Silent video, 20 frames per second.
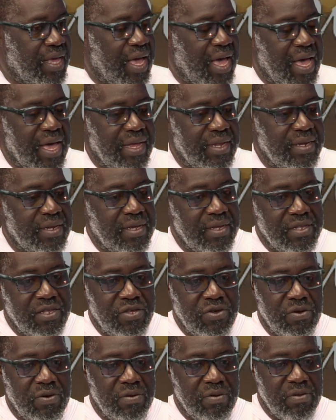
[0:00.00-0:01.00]
and
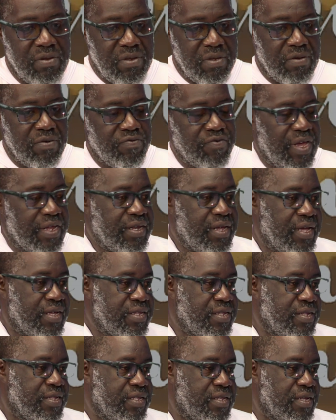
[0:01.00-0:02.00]
to render
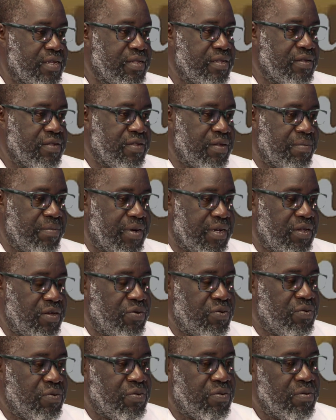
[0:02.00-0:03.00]
assistance to somebody
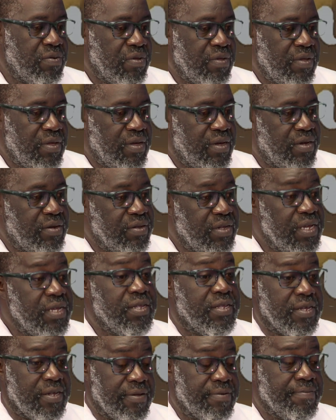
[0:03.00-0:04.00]
who
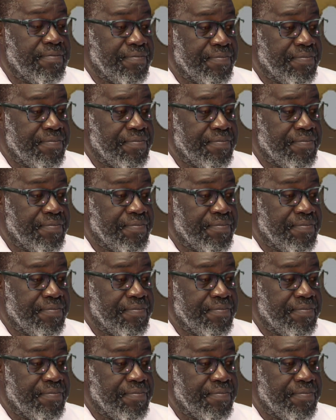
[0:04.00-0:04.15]
needs it.